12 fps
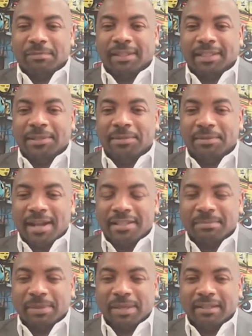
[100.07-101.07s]
from a legal
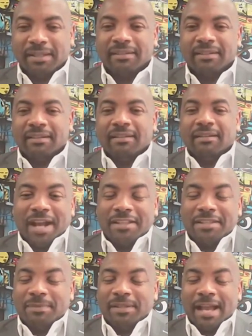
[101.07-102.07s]
aspect. I
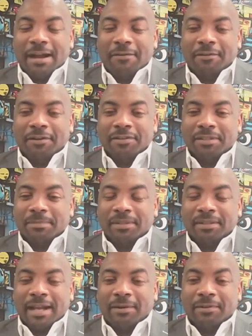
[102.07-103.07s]
had spent hours
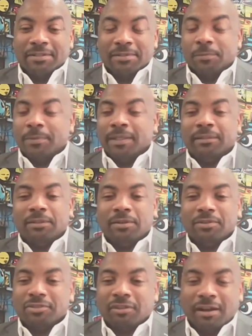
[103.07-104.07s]
upon hours, a
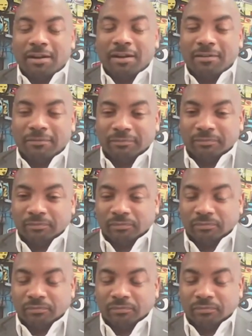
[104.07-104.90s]
week-long trial,